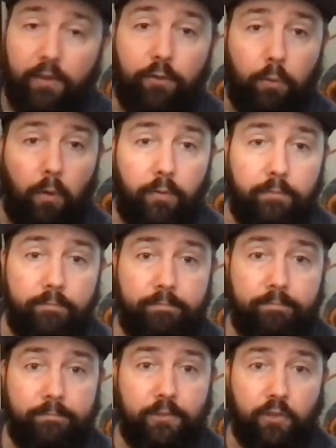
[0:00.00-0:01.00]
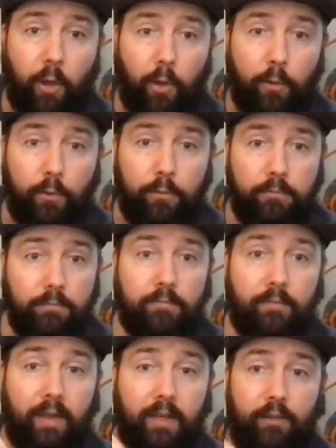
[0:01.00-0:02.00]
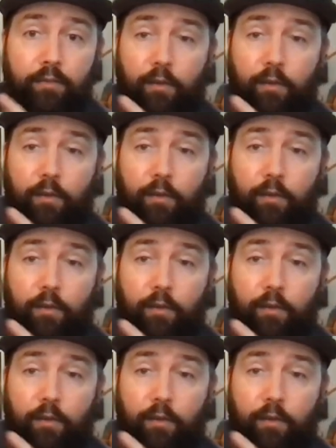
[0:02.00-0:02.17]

this one. So thank you